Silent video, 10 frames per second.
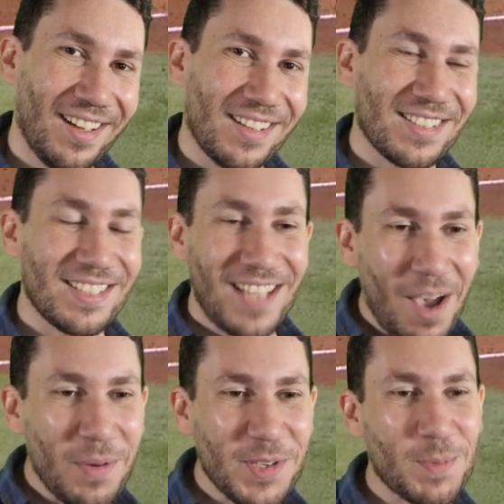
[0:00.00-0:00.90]
It's not
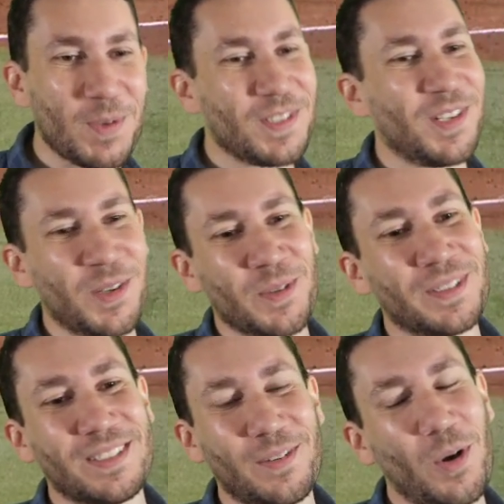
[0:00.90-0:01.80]
what you're supposed to do.
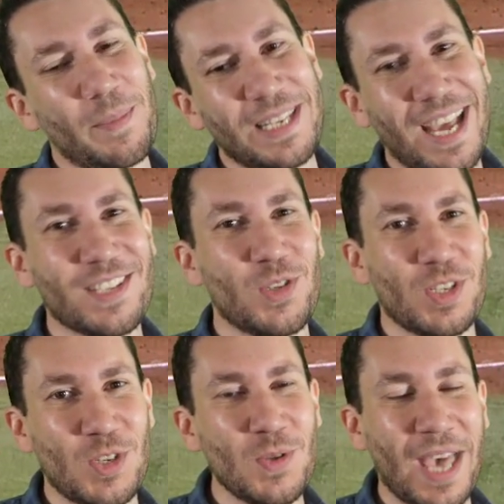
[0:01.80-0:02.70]
Well, I mean, yes, you
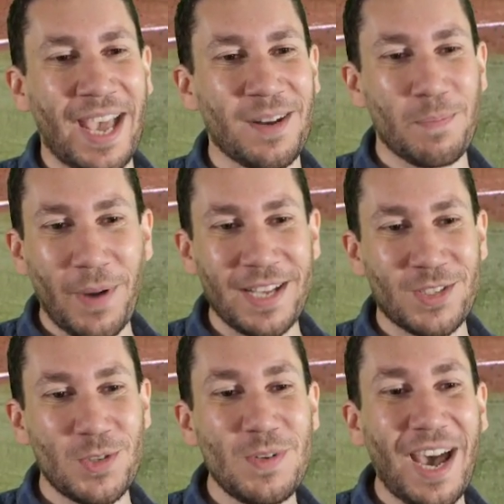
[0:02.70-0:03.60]
can do that. But
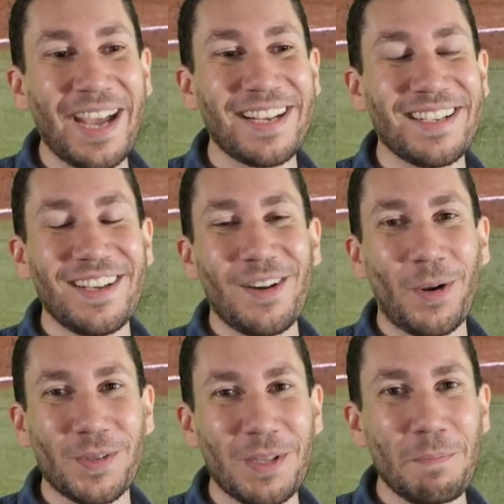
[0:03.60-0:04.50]
do not
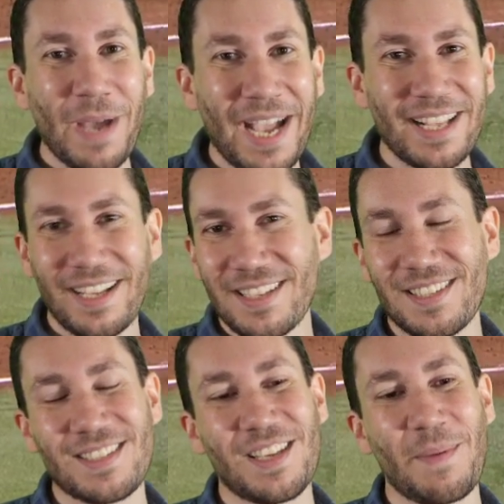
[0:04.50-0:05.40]
hold them back against
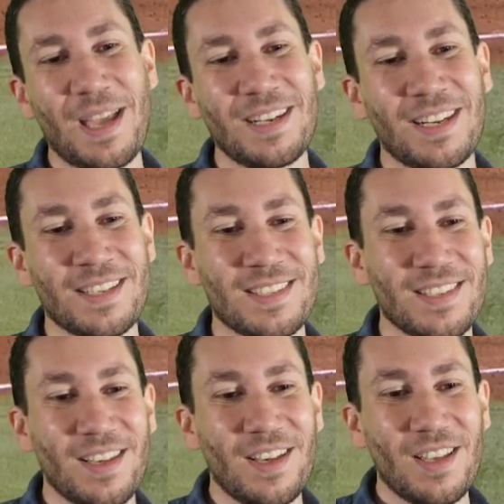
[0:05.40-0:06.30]
the same handedness.
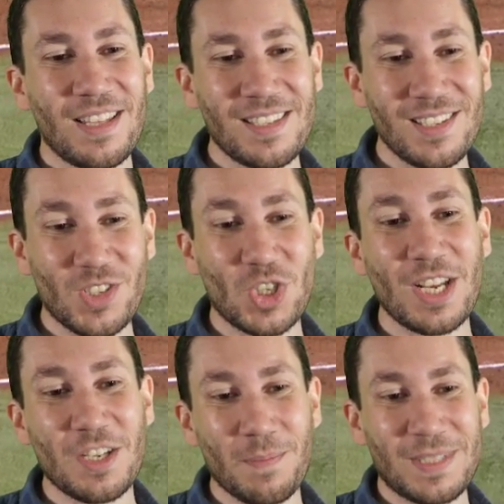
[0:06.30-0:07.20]
This is a
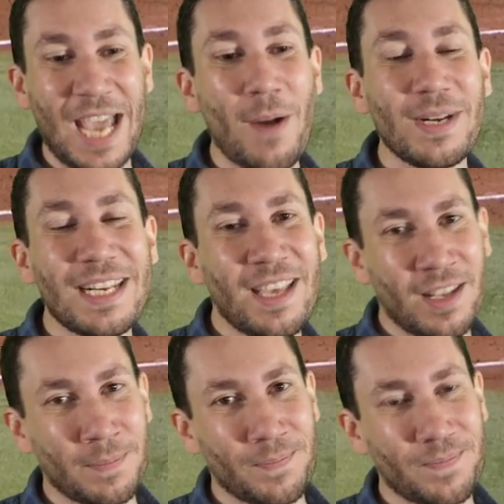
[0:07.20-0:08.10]
changeup down and
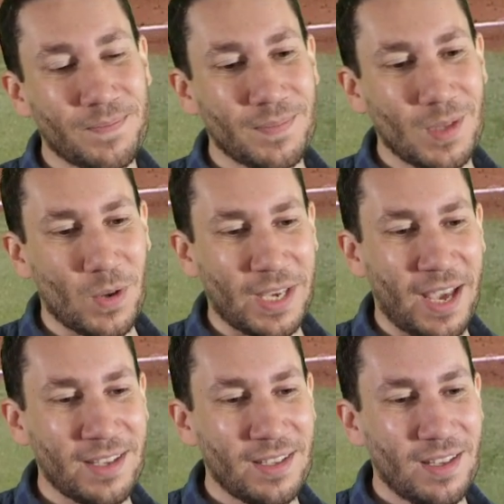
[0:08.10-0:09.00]
in.
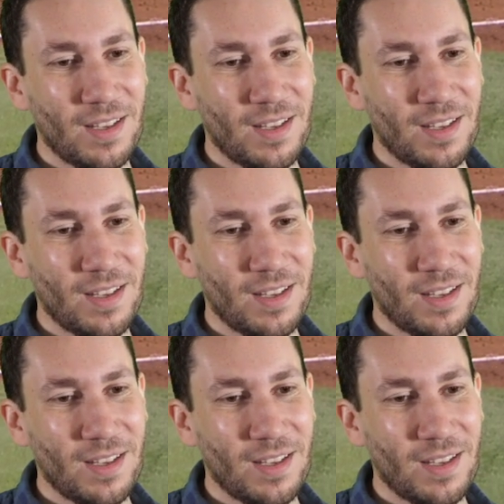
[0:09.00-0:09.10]
Okay?